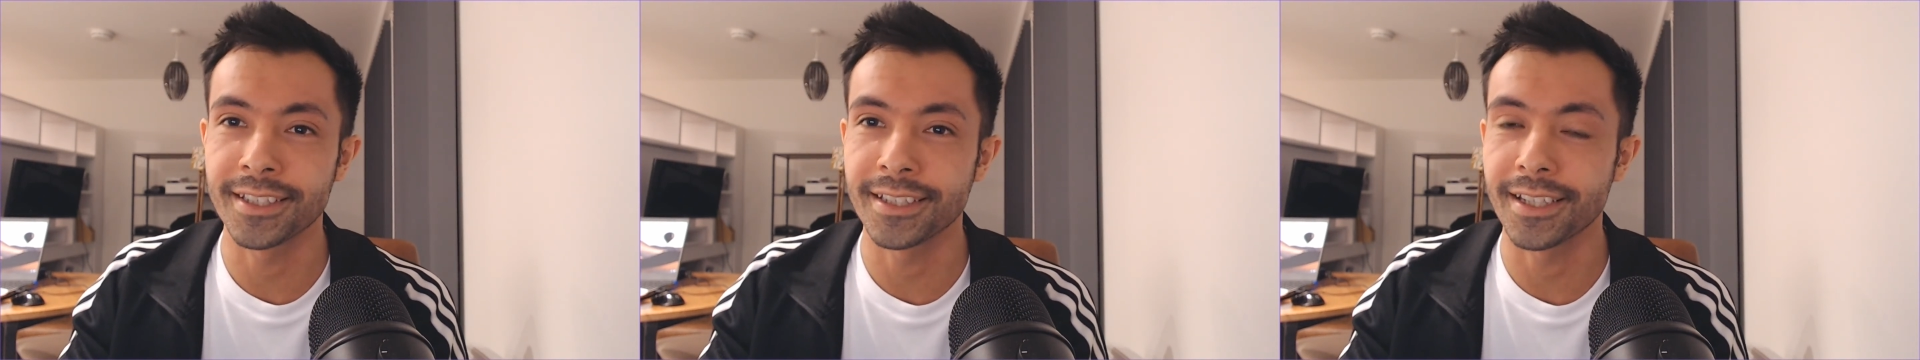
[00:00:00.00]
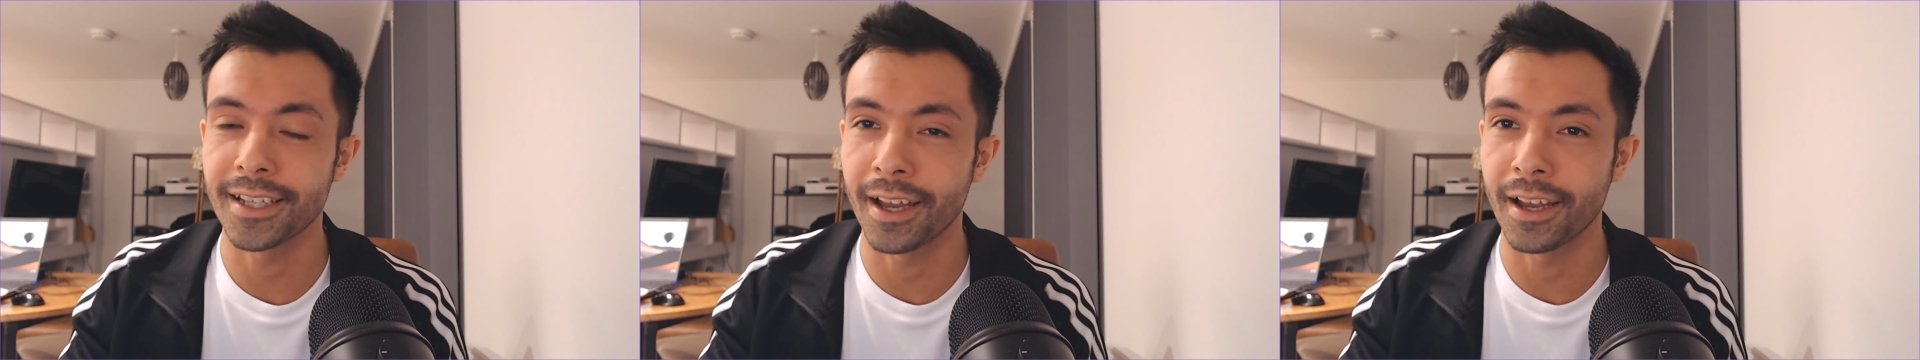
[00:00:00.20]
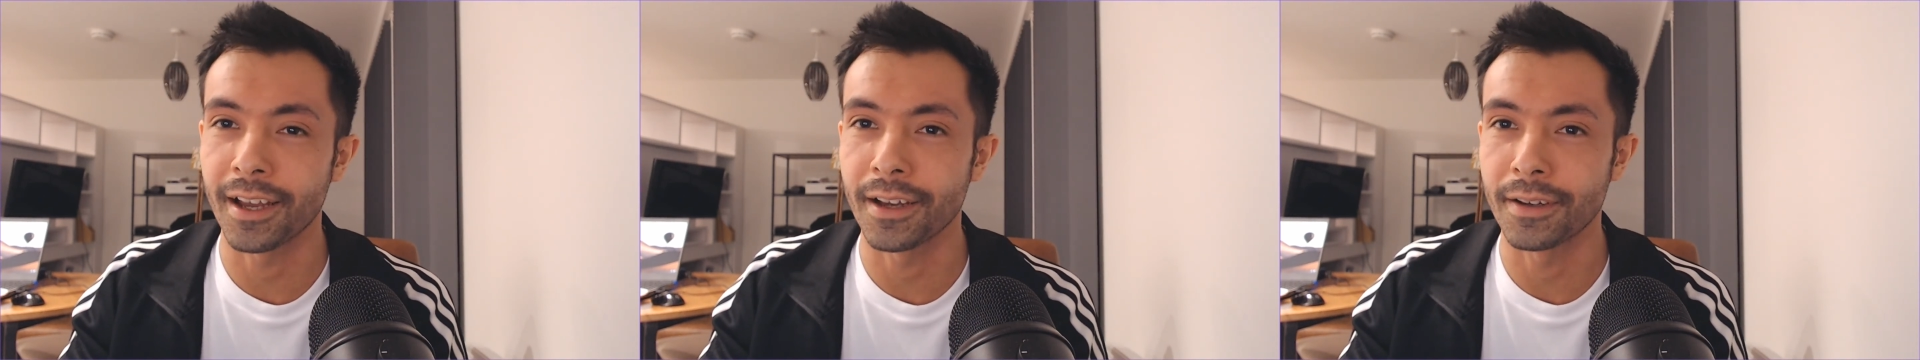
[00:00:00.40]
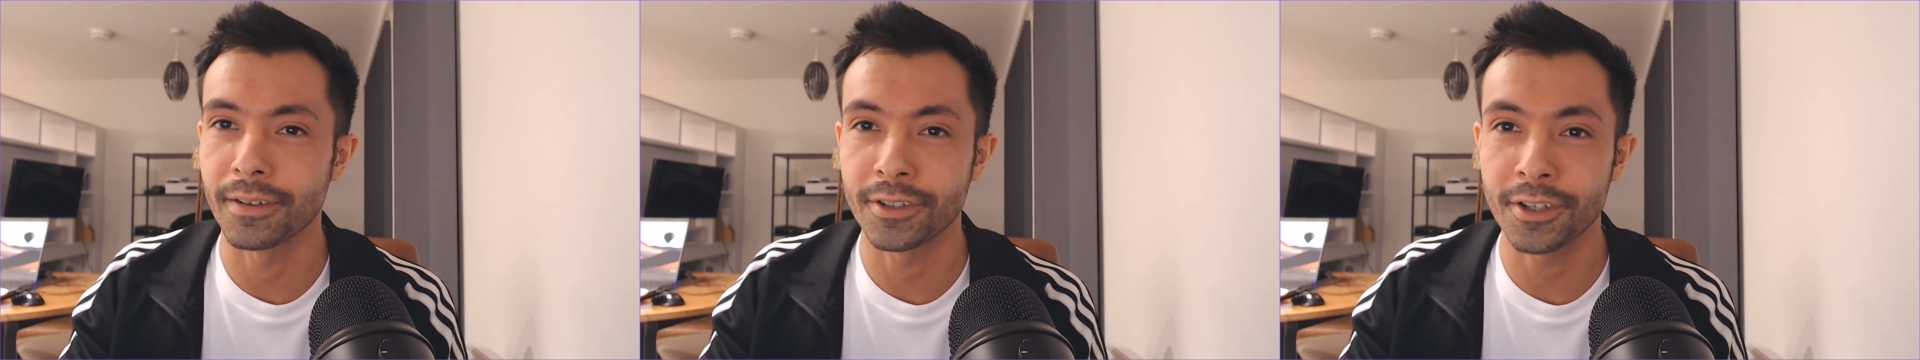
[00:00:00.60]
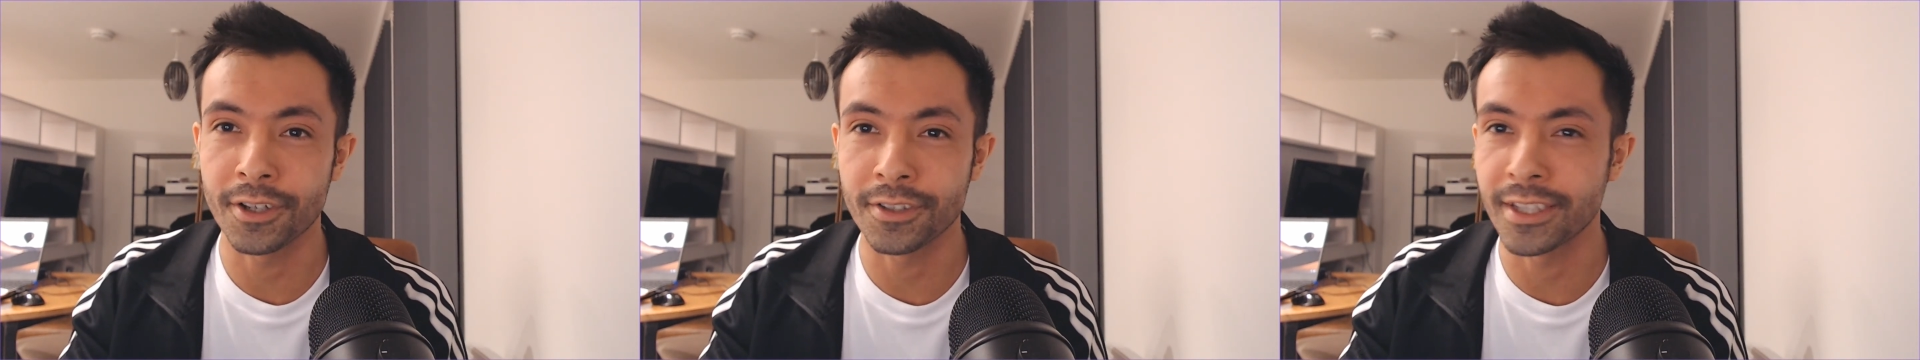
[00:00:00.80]
just
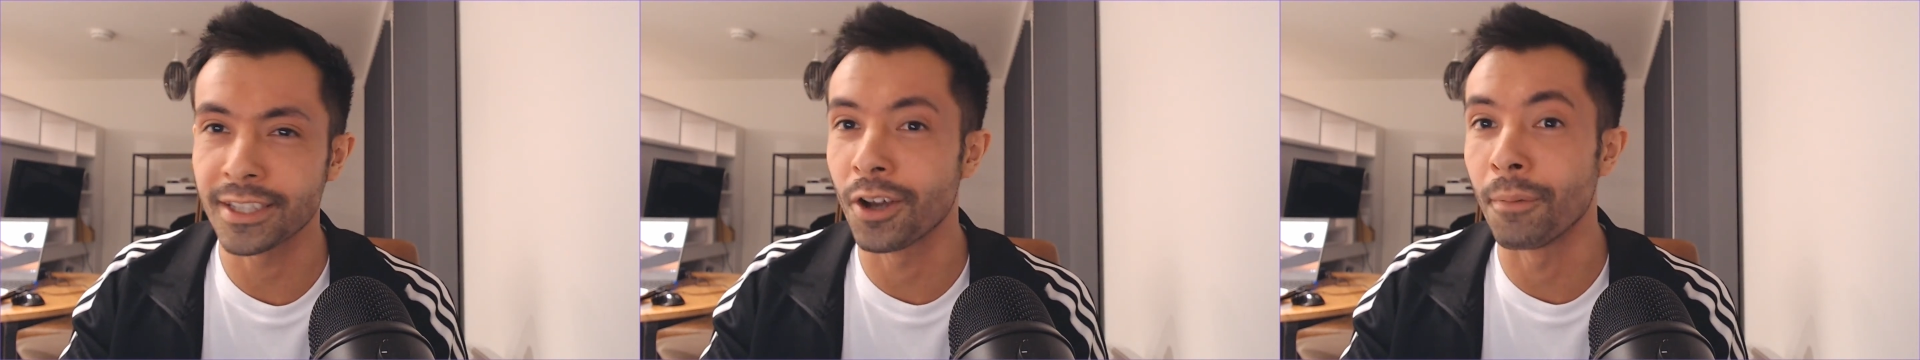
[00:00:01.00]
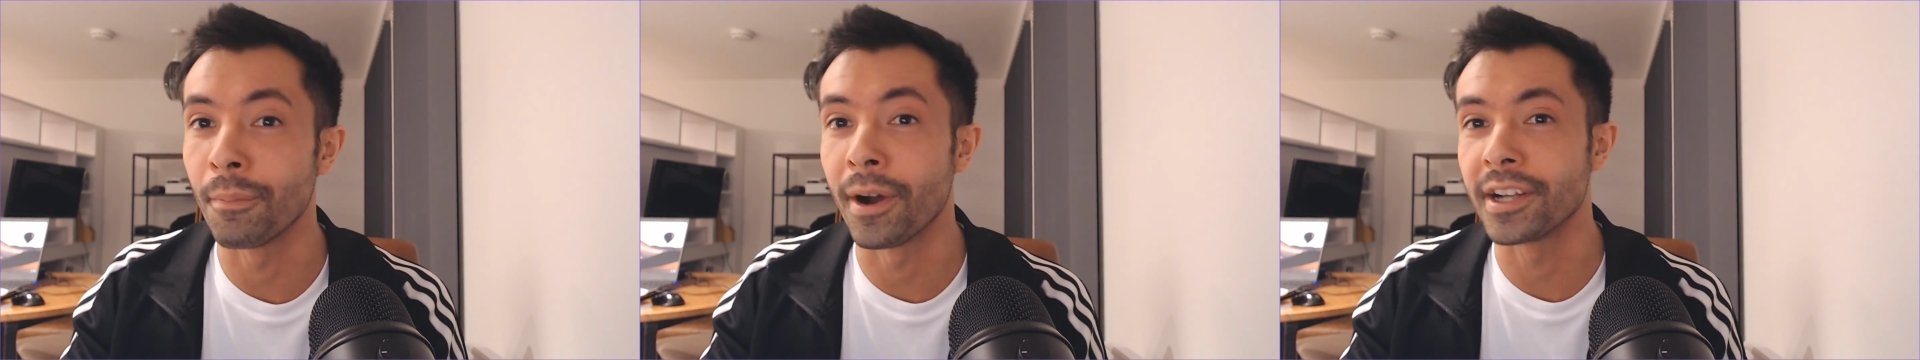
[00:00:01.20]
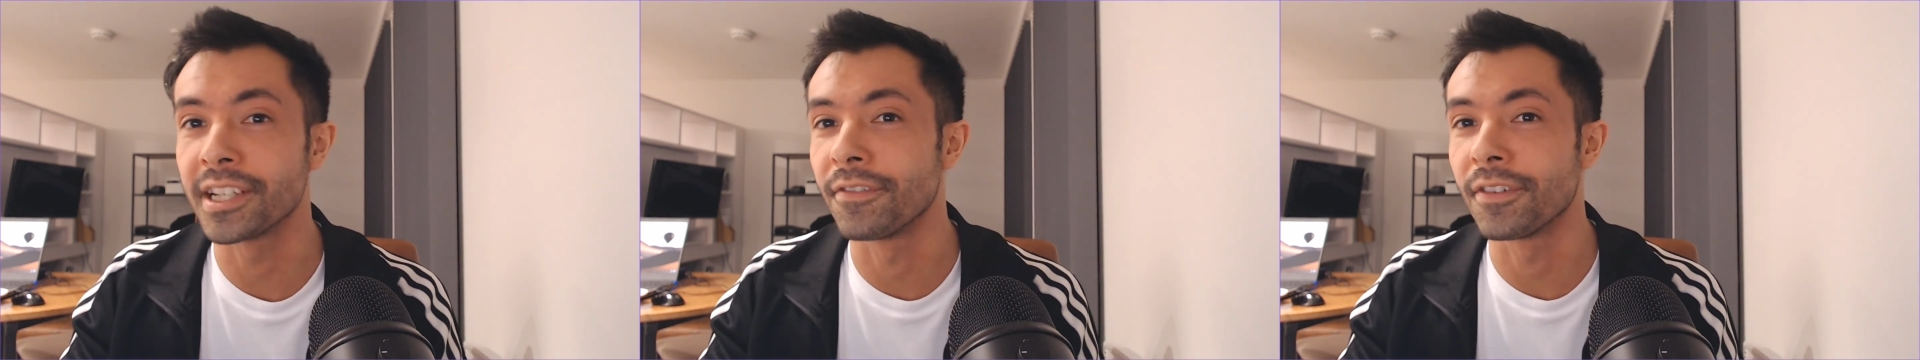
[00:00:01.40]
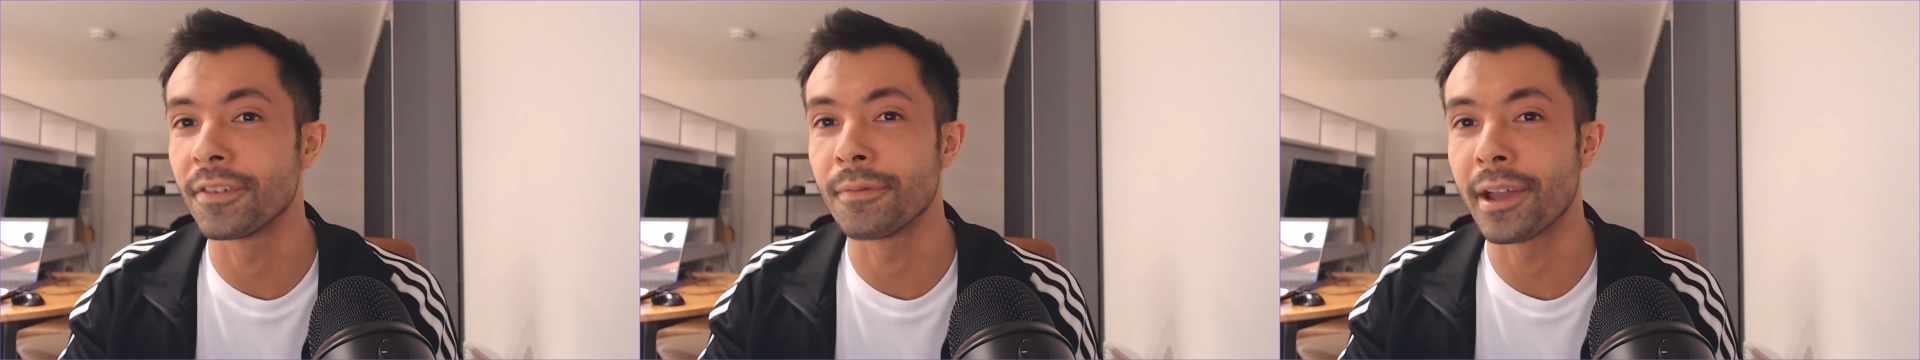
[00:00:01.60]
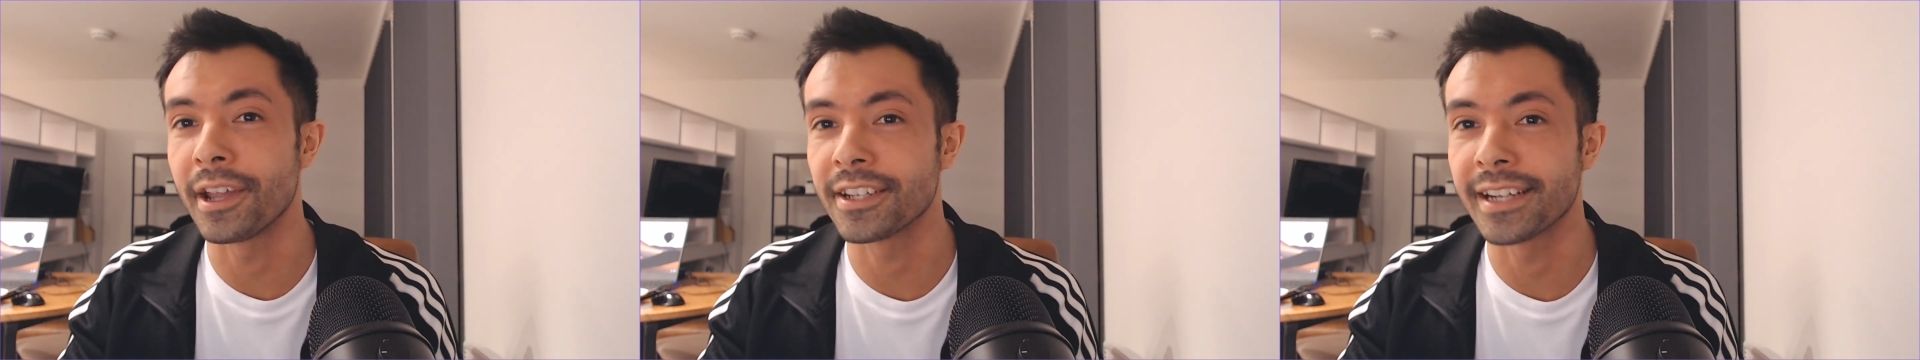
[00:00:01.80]
because there's not much
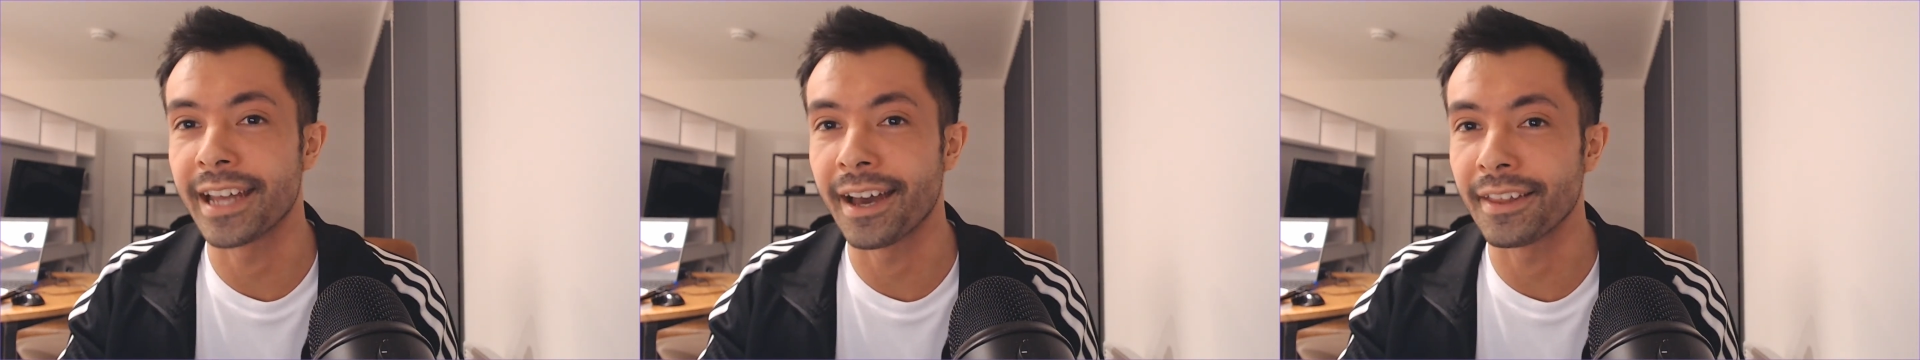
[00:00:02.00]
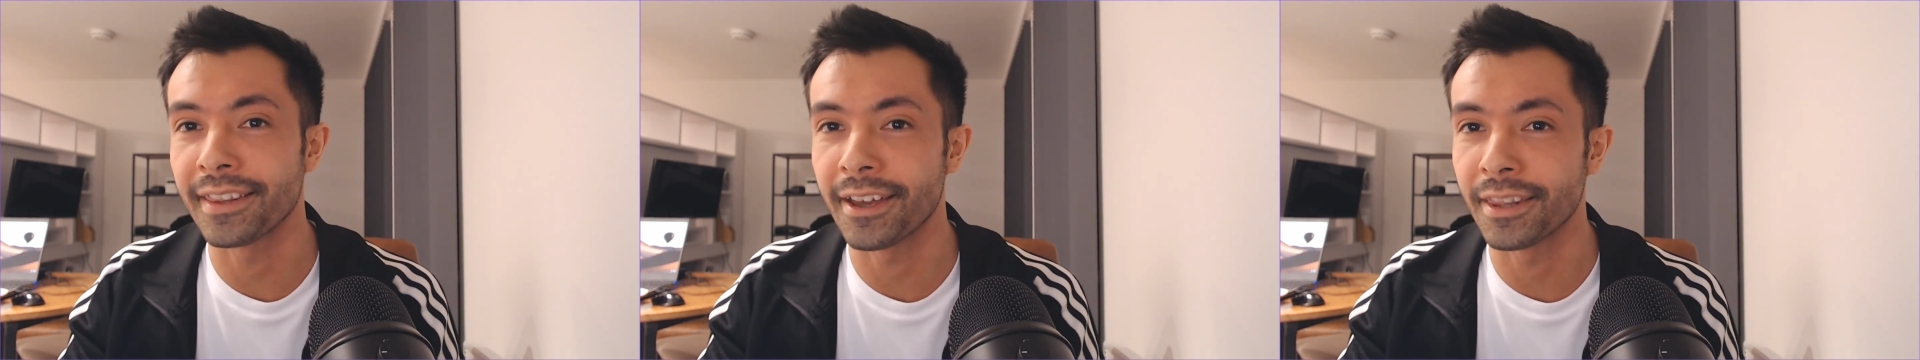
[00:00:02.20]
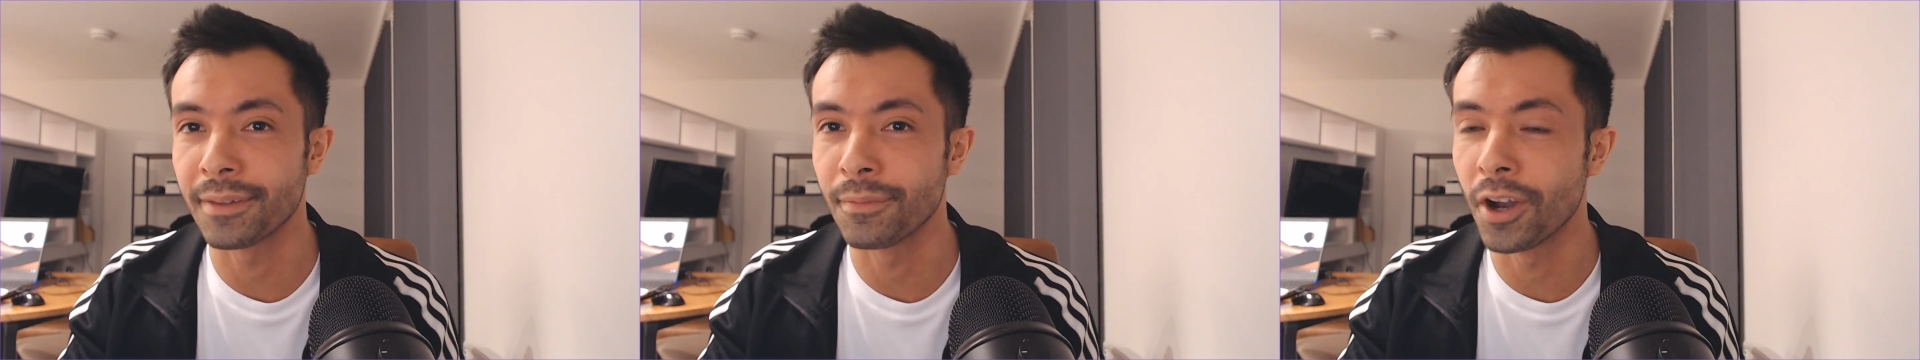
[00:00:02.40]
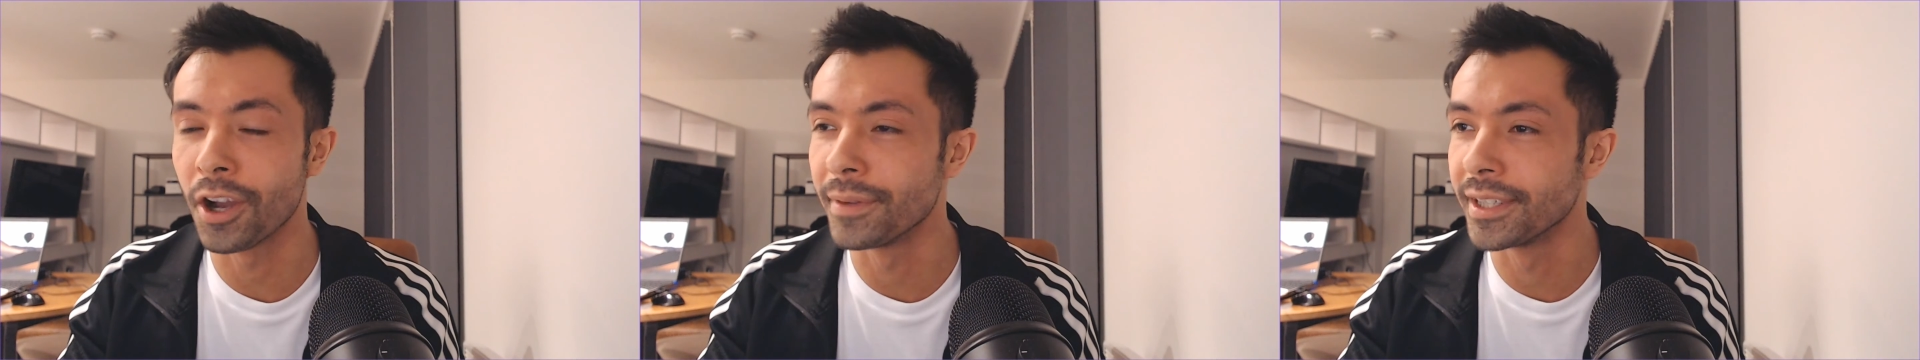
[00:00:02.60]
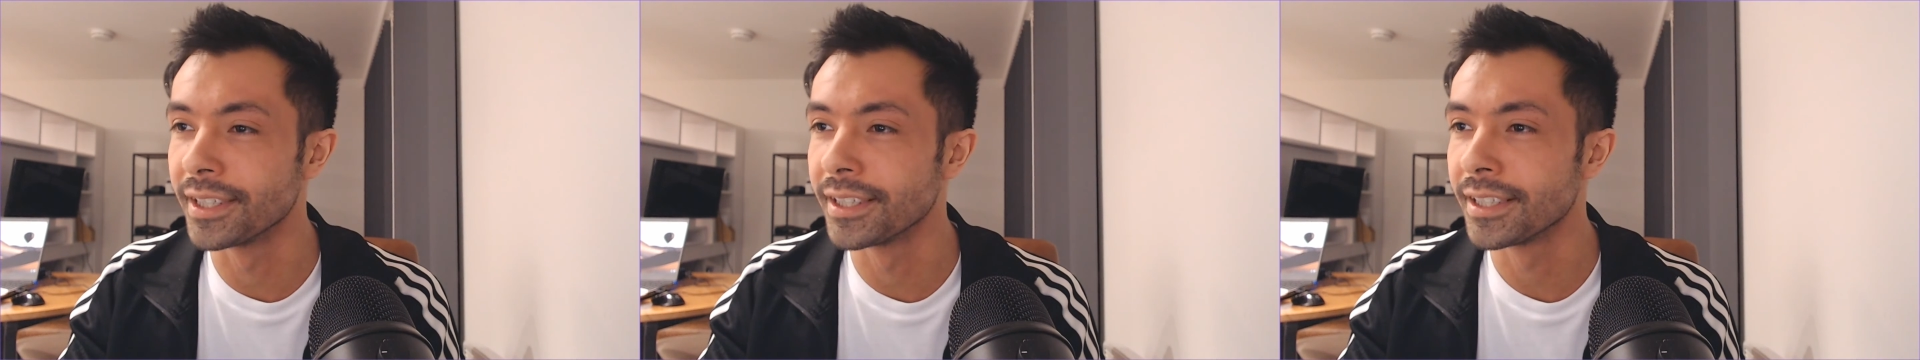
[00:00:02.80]
information out there at the
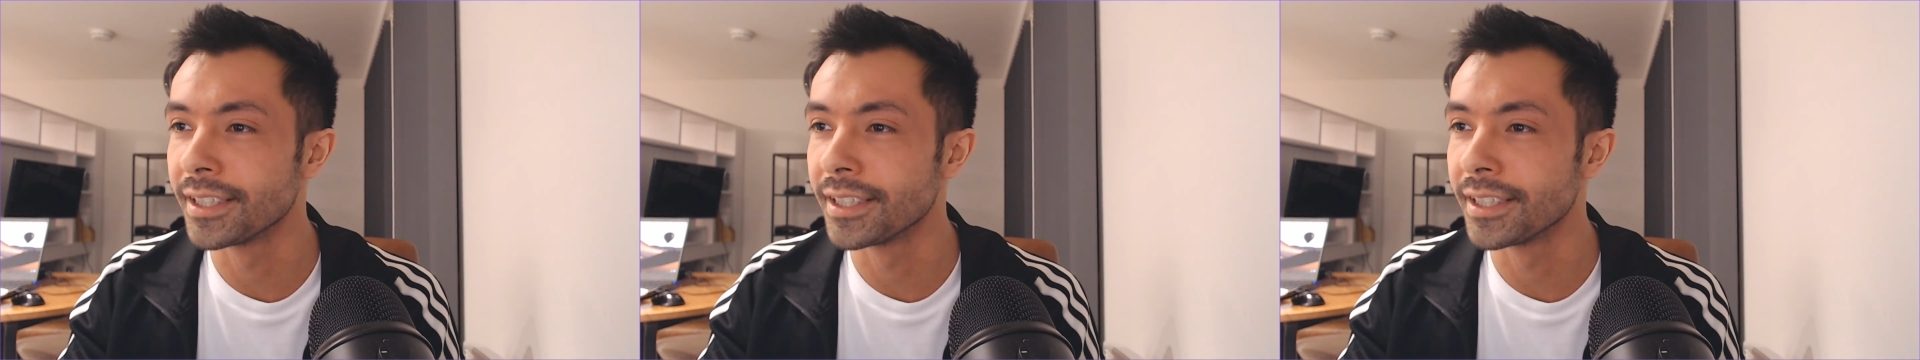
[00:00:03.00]
moment,